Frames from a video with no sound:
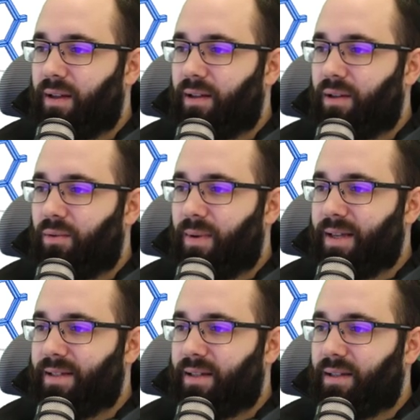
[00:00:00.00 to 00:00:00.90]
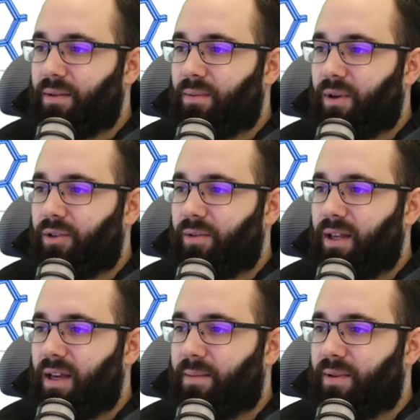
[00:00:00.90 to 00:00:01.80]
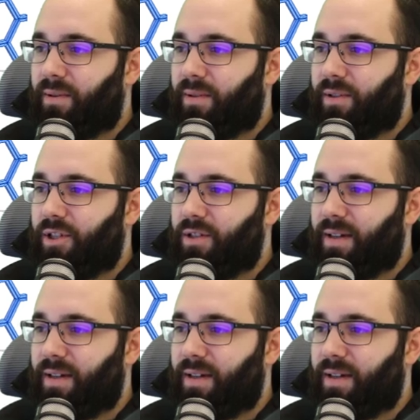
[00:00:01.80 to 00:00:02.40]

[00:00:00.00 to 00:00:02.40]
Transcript: the ones that I want to keep. So